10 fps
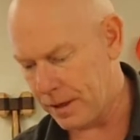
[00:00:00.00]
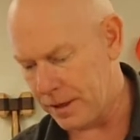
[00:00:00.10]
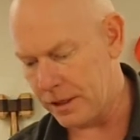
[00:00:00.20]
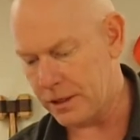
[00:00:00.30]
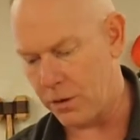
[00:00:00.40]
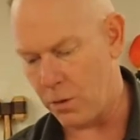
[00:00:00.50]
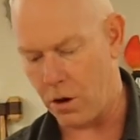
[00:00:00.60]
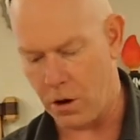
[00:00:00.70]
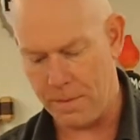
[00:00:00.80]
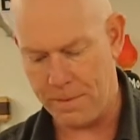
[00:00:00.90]
this to the
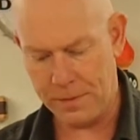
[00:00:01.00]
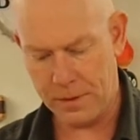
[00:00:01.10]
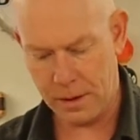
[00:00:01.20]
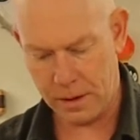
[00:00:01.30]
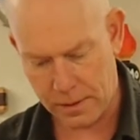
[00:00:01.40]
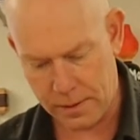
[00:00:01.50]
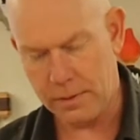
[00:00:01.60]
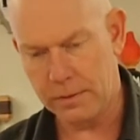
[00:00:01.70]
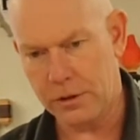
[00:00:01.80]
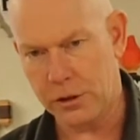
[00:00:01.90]
wall,
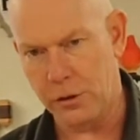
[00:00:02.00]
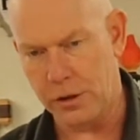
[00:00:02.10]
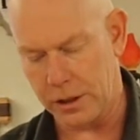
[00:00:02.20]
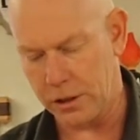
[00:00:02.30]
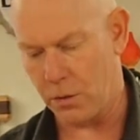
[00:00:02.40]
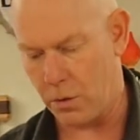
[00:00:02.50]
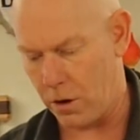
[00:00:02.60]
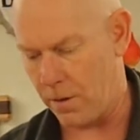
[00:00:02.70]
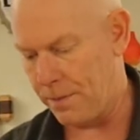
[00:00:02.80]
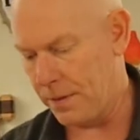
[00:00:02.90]
screw this to the
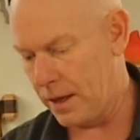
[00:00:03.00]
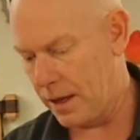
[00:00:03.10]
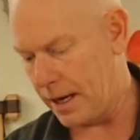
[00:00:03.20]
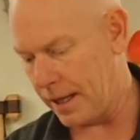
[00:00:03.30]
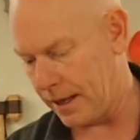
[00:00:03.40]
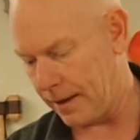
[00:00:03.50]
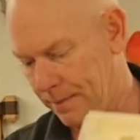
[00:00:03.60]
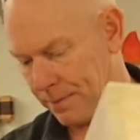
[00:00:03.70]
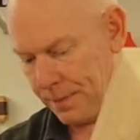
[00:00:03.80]
wall. And I think